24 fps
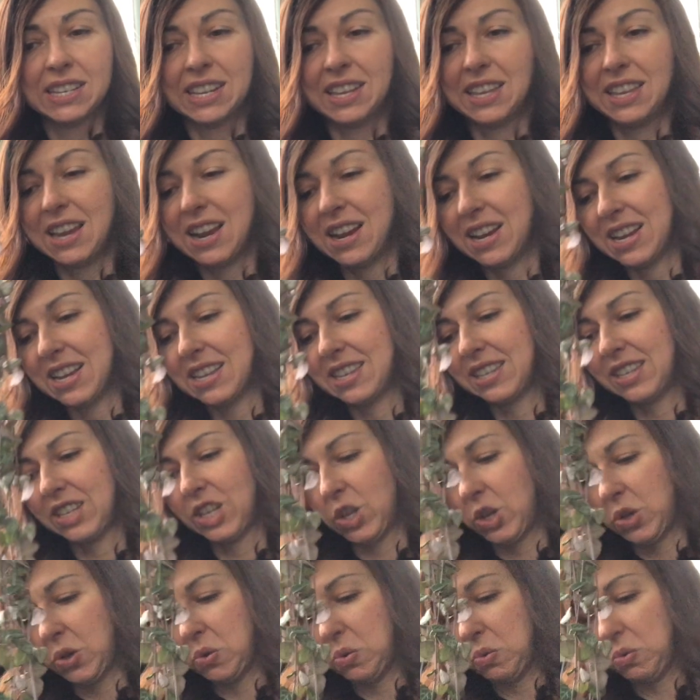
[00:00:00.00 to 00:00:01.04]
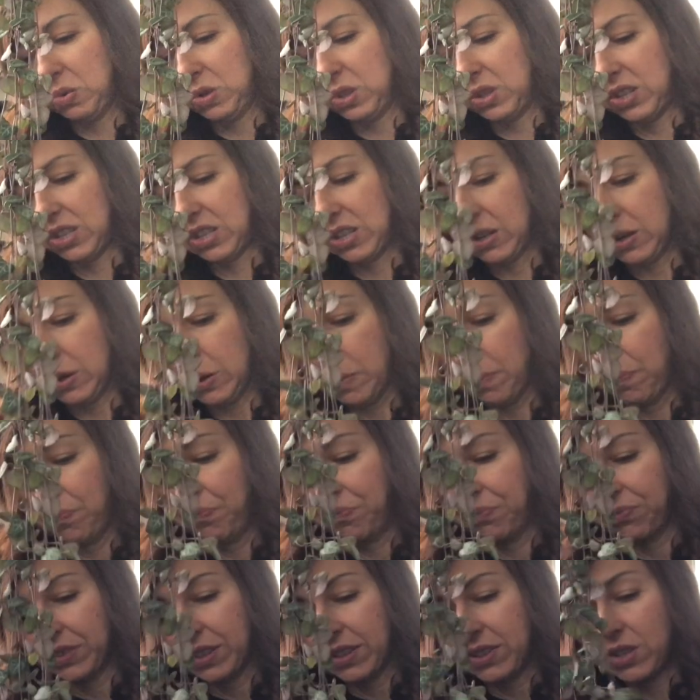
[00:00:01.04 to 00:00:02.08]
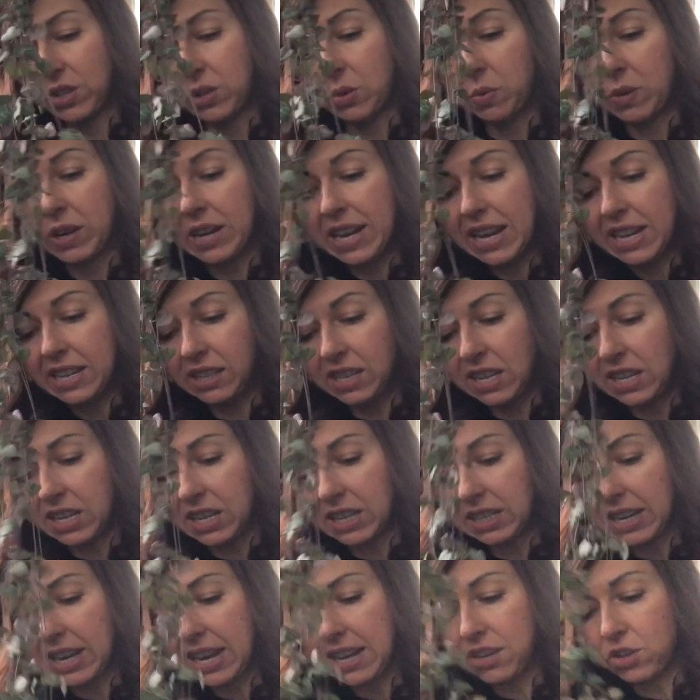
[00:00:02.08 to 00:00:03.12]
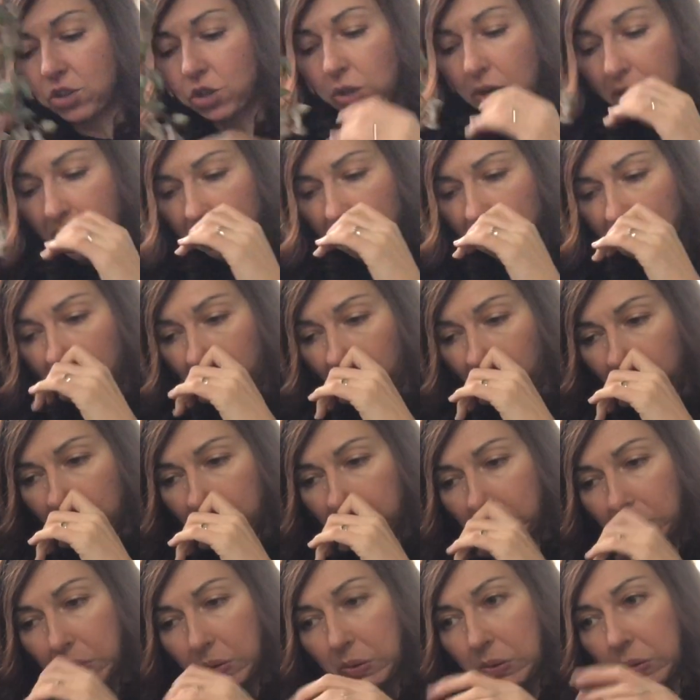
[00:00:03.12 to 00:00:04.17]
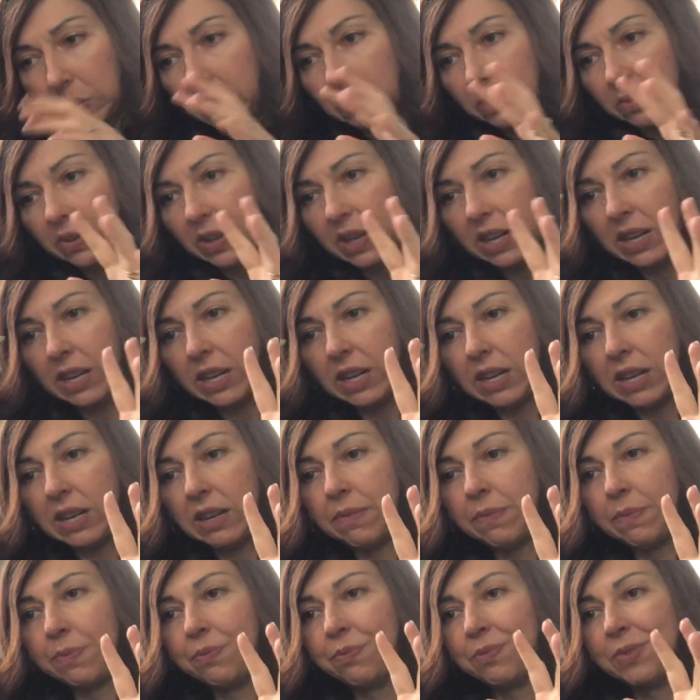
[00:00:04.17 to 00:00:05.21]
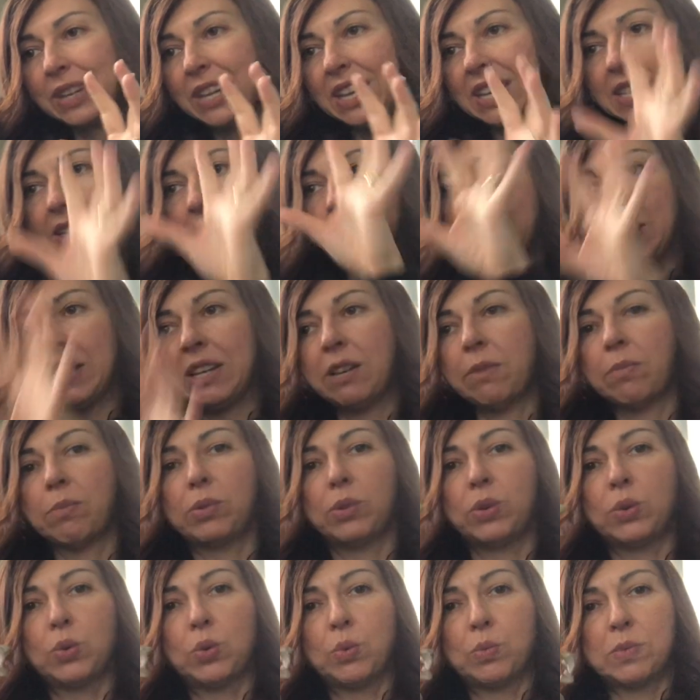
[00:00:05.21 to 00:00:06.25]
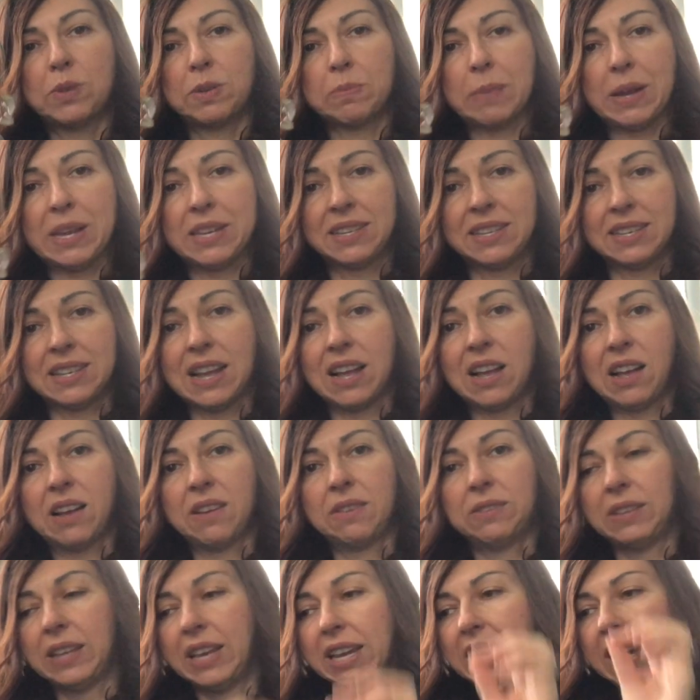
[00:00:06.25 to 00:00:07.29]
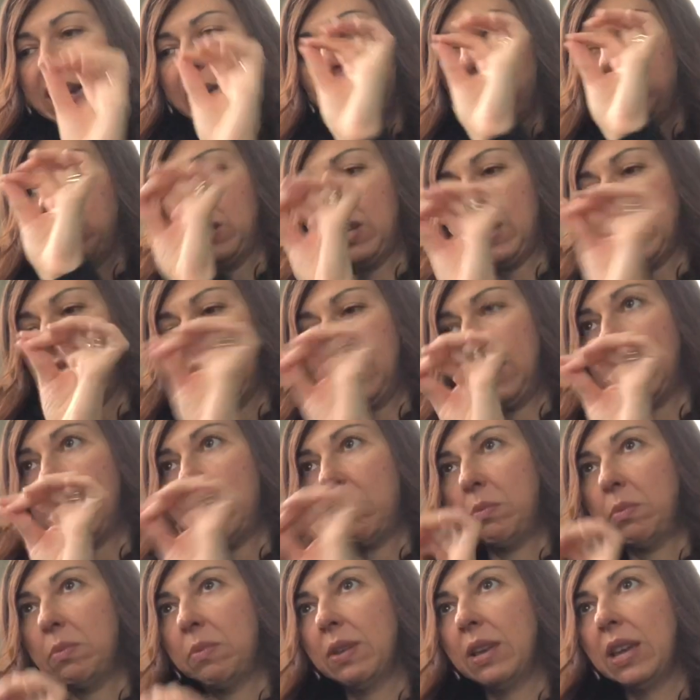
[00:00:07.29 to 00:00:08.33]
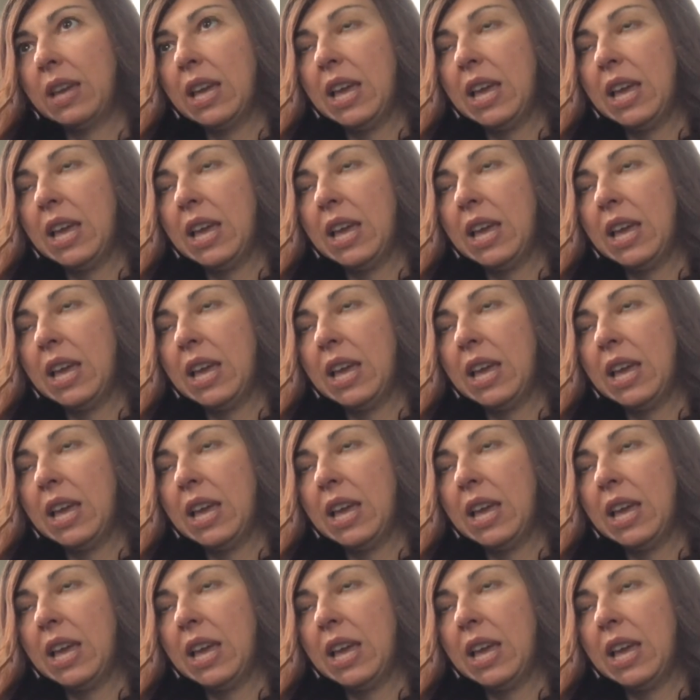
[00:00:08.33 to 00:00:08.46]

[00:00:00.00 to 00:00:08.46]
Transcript: I think it's cute. So what I did, I tried to remove as many blooms myself, like I would cut them.